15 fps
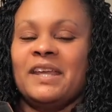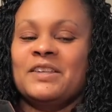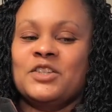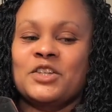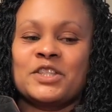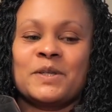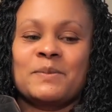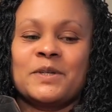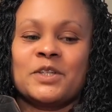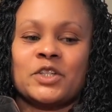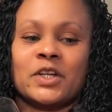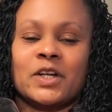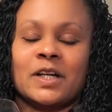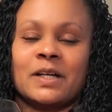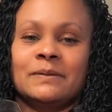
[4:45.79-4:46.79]
Just to be
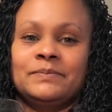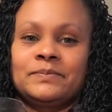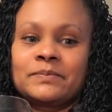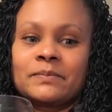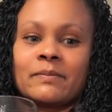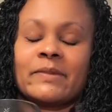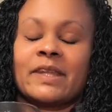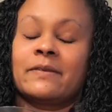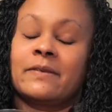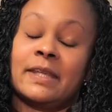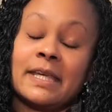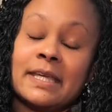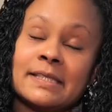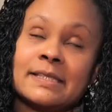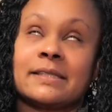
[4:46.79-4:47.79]
sure.
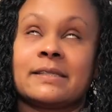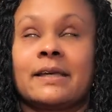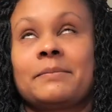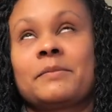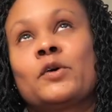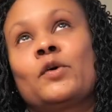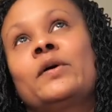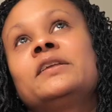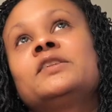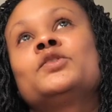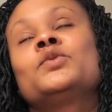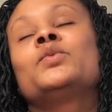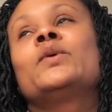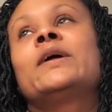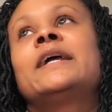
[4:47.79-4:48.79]
This I'm going
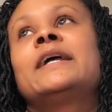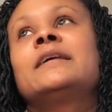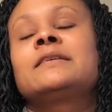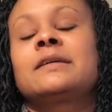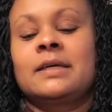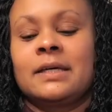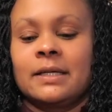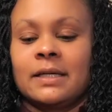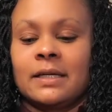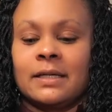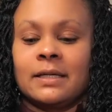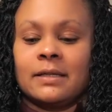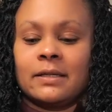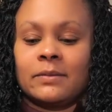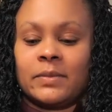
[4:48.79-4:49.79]
to rate,
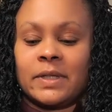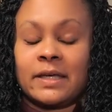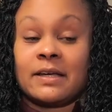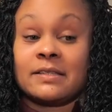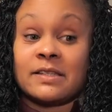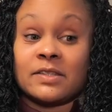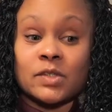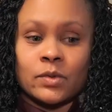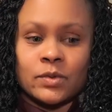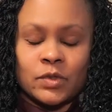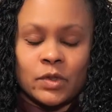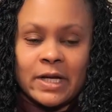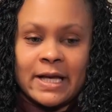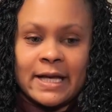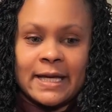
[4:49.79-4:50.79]
because it's so
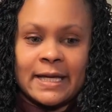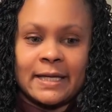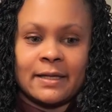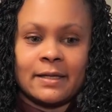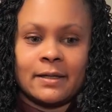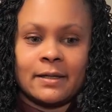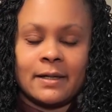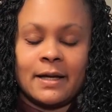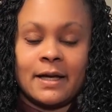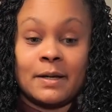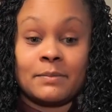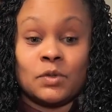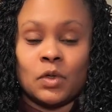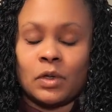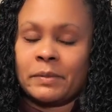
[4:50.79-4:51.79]
dry,
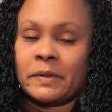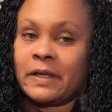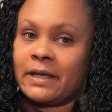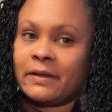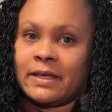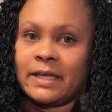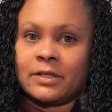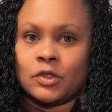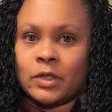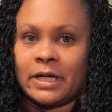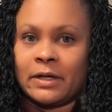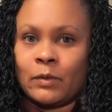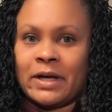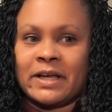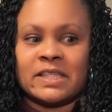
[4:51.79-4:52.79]
um, normally I like
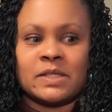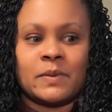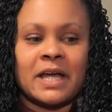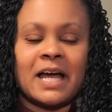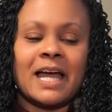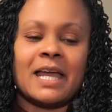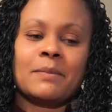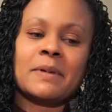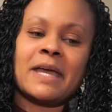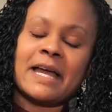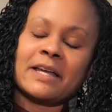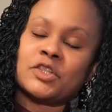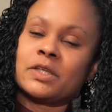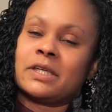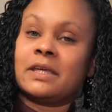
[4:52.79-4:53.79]
dry wines, but I'm
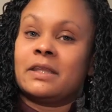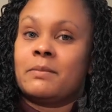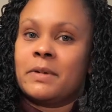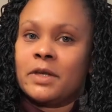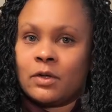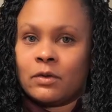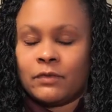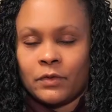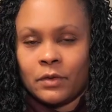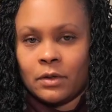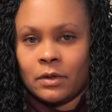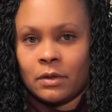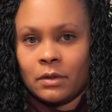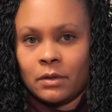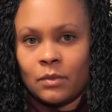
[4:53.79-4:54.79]
actually in the middle
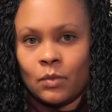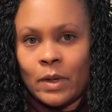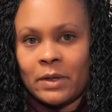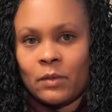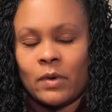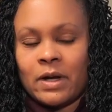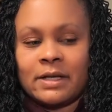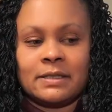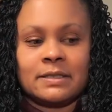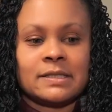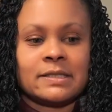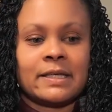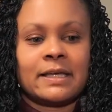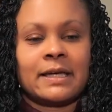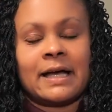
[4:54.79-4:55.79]
for white
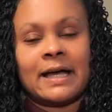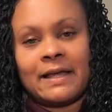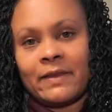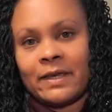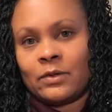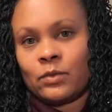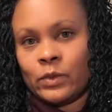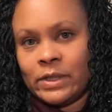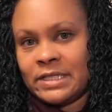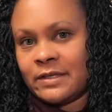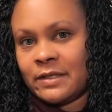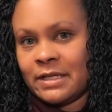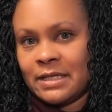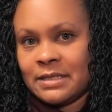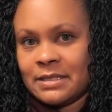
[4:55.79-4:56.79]
wines. Like I like
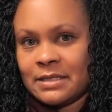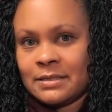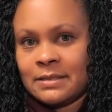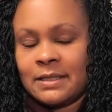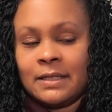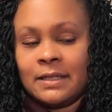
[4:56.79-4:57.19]
Rieslings.